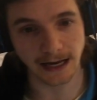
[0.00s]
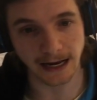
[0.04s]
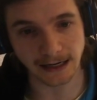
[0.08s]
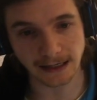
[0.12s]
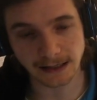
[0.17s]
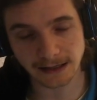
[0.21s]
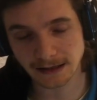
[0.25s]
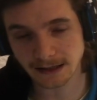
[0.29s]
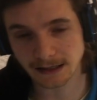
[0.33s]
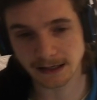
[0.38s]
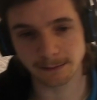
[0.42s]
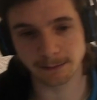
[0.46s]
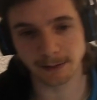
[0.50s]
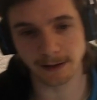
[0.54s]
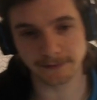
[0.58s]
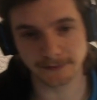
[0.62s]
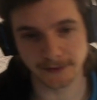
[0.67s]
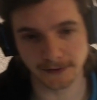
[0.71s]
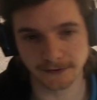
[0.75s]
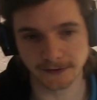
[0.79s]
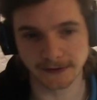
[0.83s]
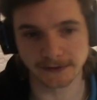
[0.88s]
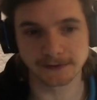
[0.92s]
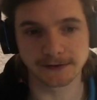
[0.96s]
anything above
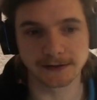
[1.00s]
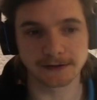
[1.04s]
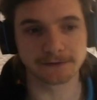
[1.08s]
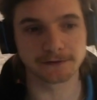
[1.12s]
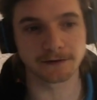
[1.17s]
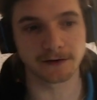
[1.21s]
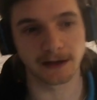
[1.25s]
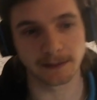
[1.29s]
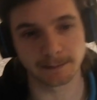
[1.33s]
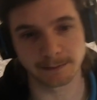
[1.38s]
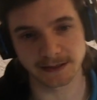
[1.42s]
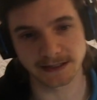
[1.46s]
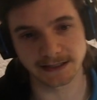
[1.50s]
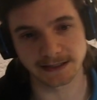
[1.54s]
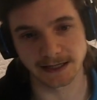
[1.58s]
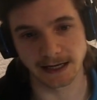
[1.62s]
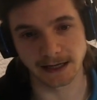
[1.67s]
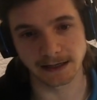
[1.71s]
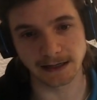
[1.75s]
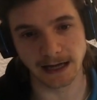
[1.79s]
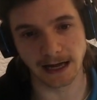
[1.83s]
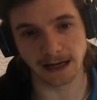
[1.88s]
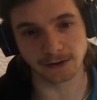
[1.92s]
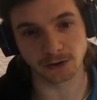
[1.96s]
a
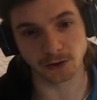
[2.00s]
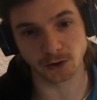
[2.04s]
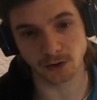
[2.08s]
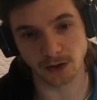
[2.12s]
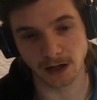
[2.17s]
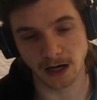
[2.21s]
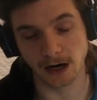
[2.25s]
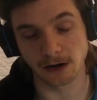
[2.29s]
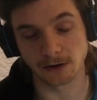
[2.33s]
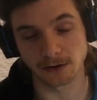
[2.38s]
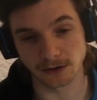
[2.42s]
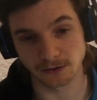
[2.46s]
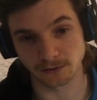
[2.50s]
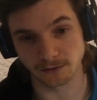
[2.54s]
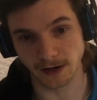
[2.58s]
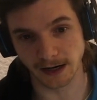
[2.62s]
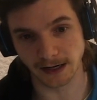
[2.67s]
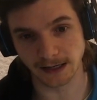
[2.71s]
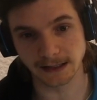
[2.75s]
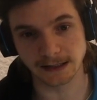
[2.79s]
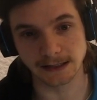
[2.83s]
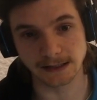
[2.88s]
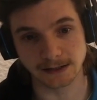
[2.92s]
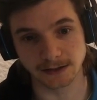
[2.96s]
55% at your current
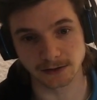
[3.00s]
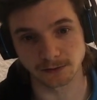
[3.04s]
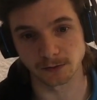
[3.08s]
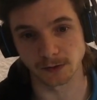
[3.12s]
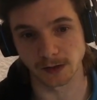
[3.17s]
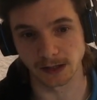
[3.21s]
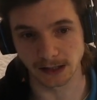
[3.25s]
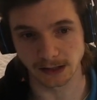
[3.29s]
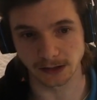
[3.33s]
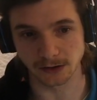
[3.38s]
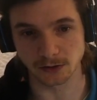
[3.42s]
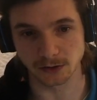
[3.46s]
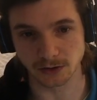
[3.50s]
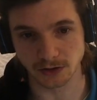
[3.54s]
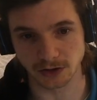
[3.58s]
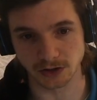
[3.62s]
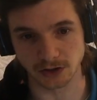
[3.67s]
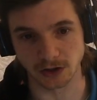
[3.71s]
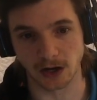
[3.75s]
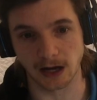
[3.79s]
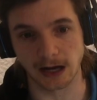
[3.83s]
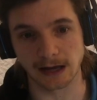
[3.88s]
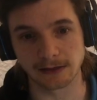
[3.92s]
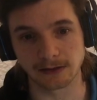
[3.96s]
rank is a really good
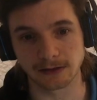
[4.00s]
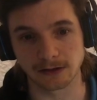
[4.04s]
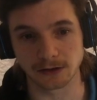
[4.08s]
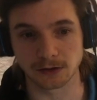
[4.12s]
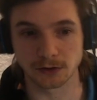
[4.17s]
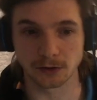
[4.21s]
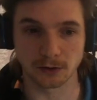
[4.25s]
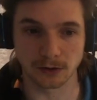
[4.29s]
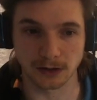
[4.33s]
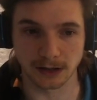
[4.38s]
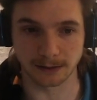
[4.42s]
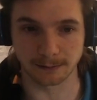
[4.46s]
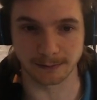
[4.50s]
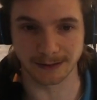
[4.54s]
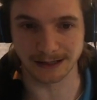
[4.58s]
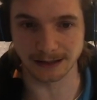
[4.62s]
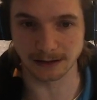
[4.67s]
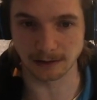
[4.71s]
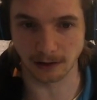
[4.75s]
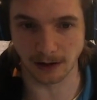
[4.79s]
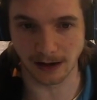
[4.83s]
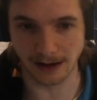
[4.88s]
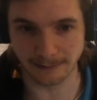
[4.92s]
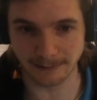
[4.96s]
sign that you're going to be
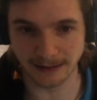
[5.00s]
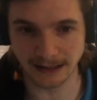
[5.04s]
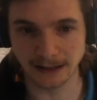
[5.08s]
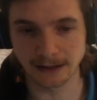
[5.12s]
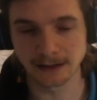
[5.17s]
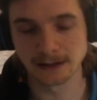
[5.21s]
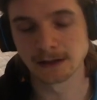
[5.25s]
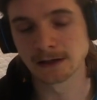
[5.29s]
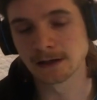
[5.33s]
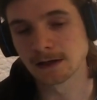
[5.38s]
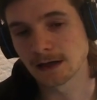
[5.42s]
climbing.